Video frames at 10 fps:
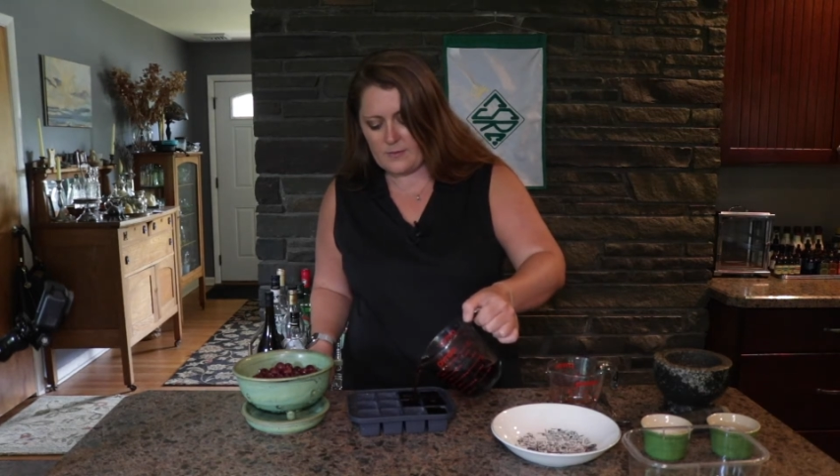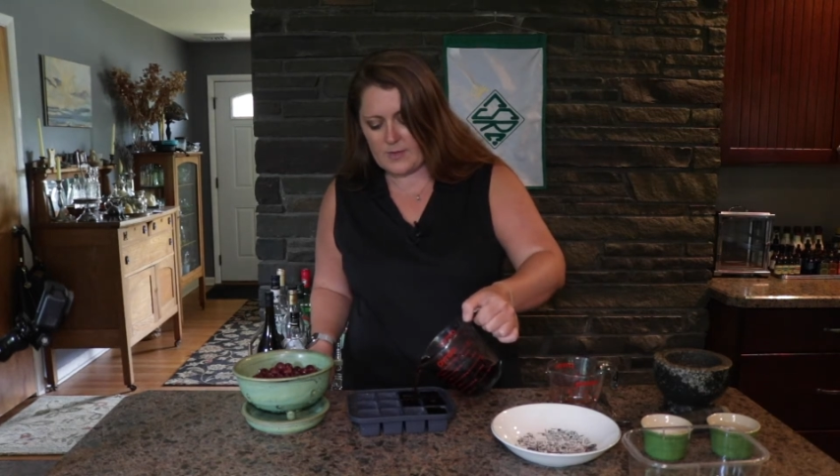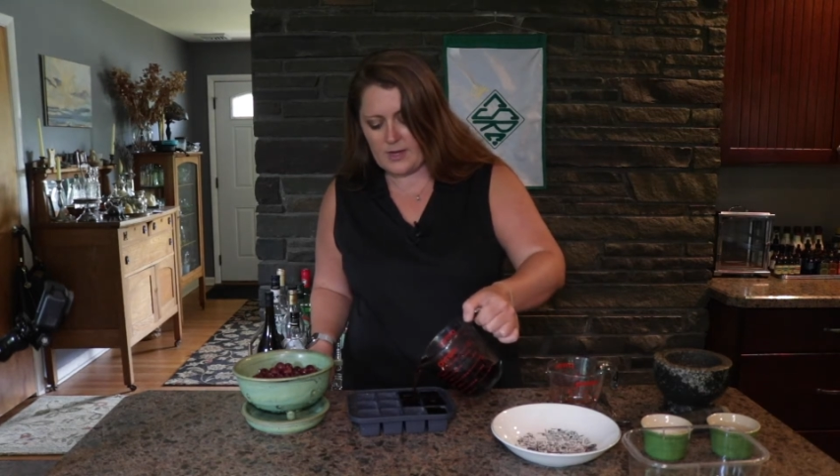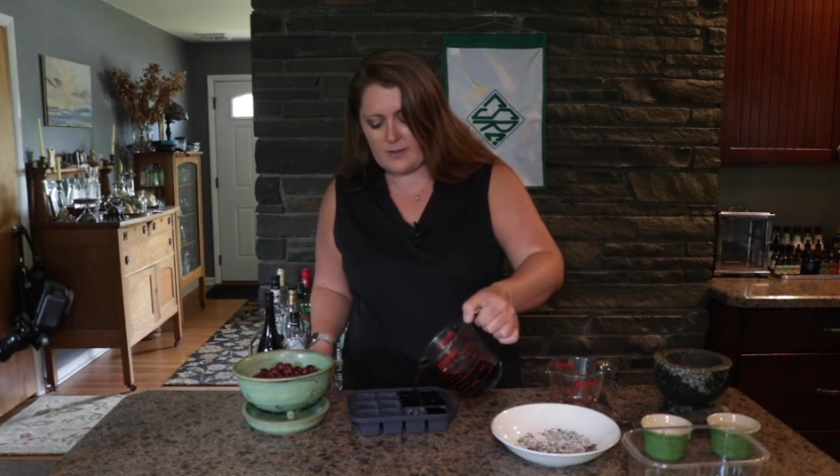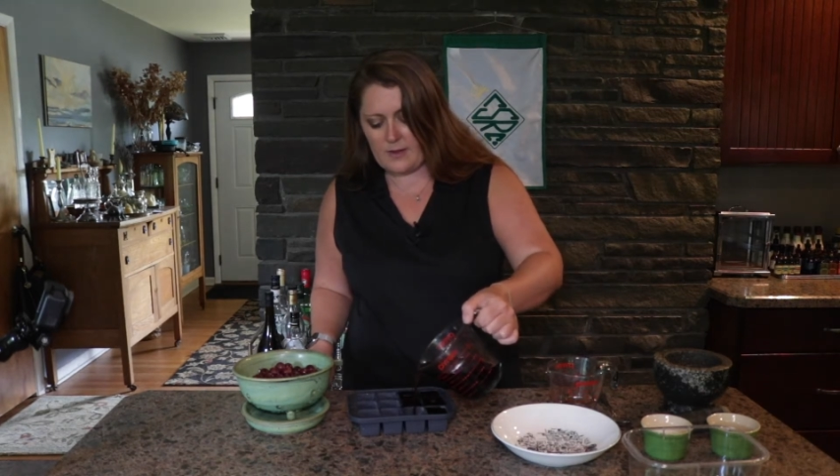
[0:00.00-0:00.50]

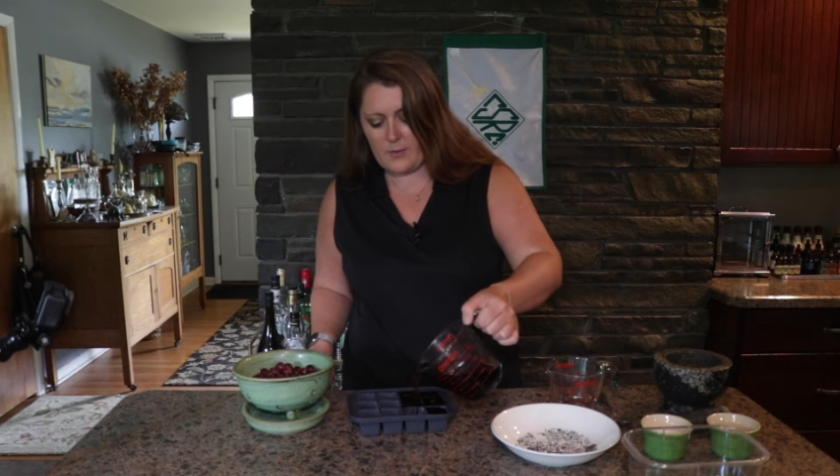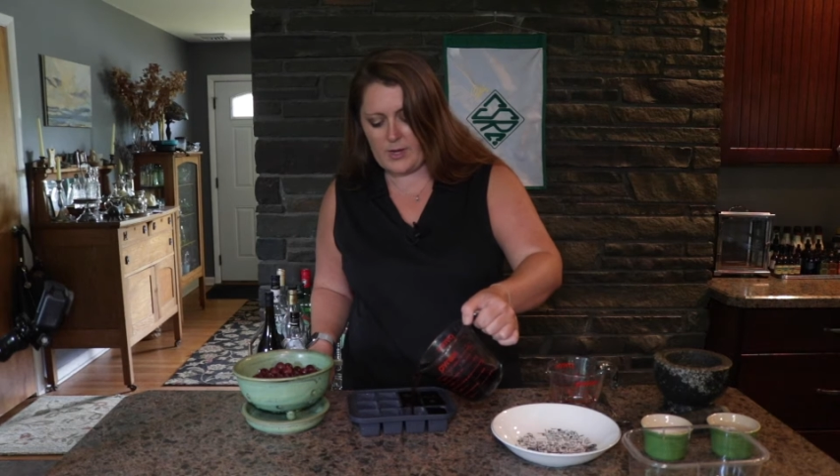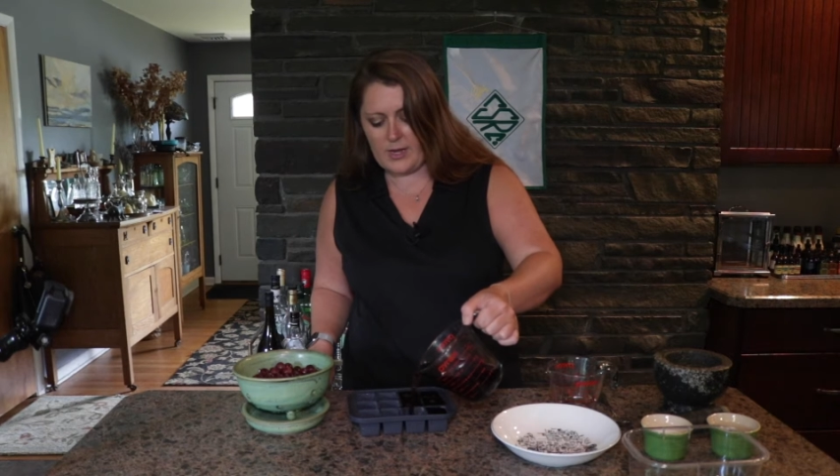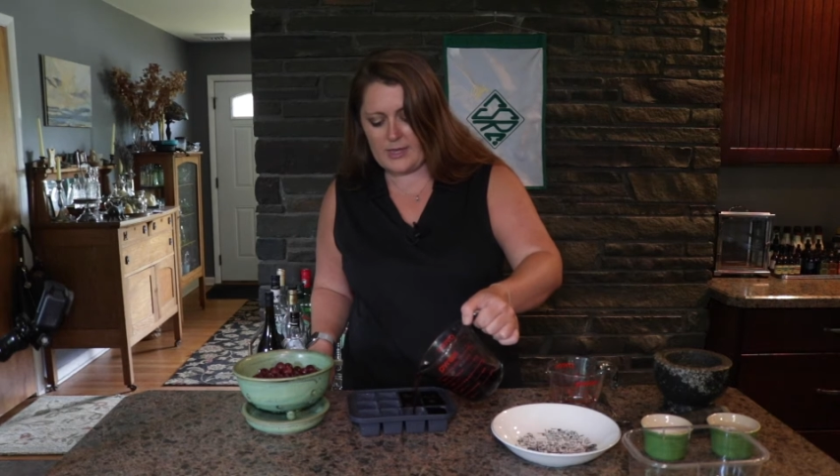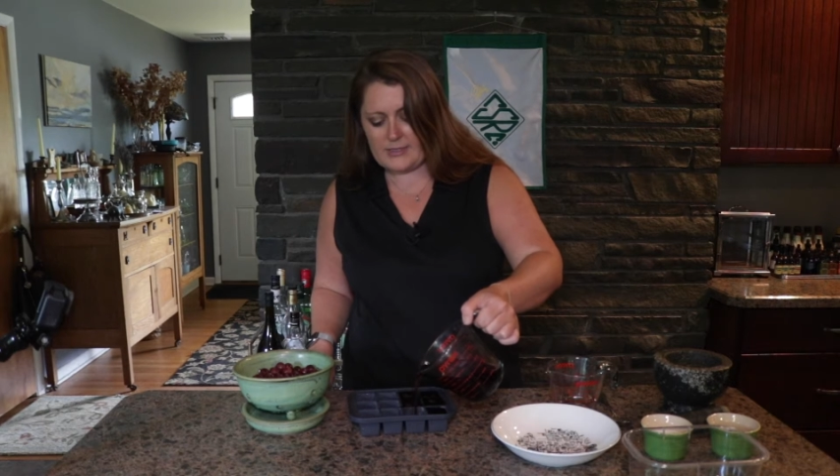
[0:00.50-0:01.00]
And that
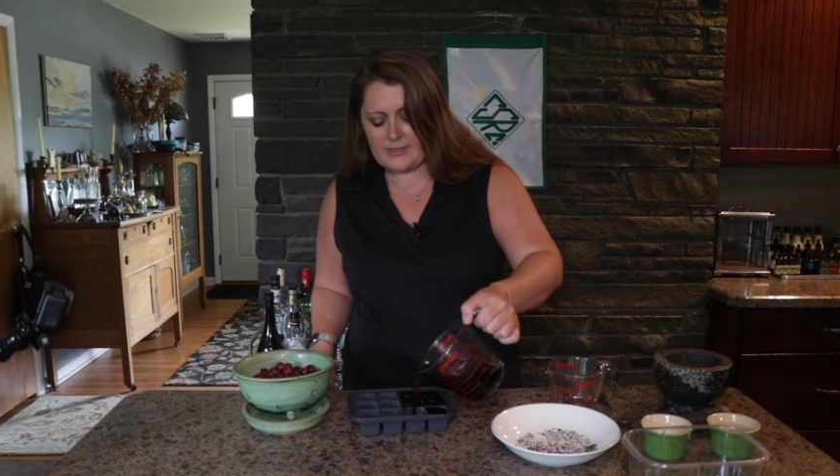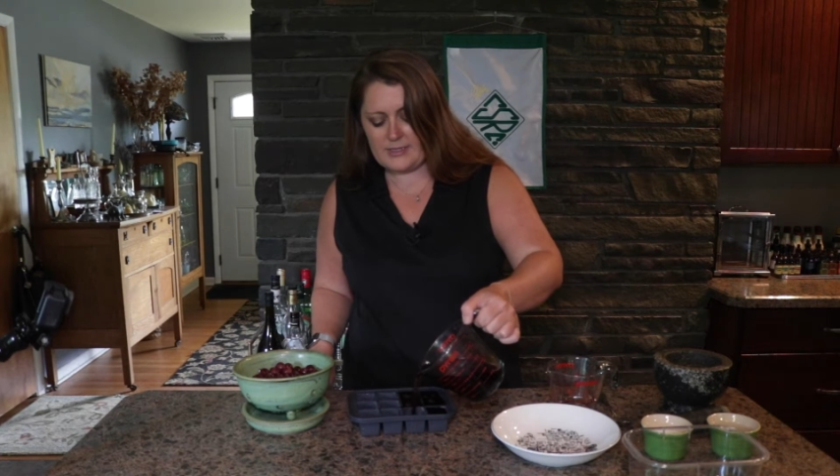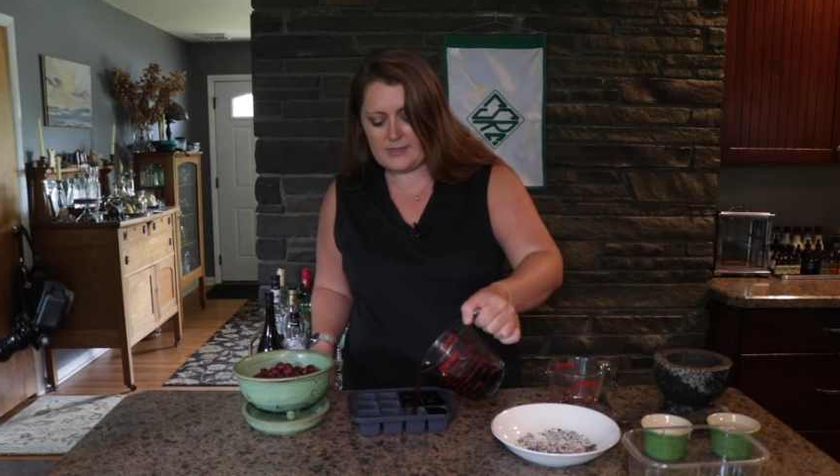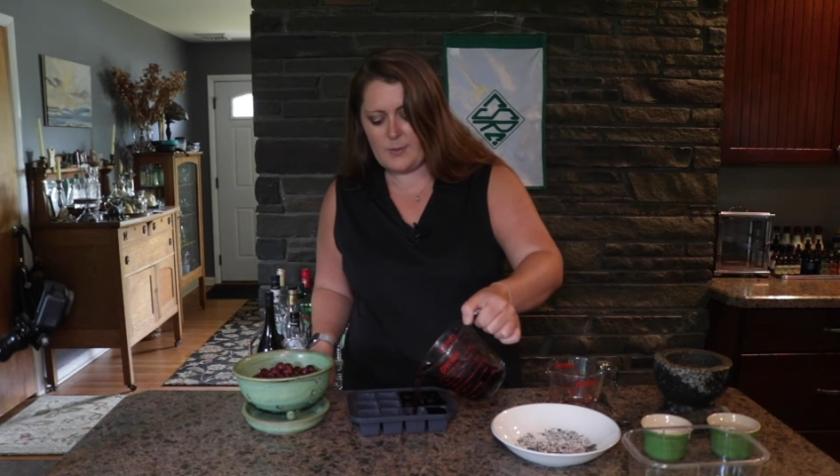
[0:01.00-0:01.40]
way, as these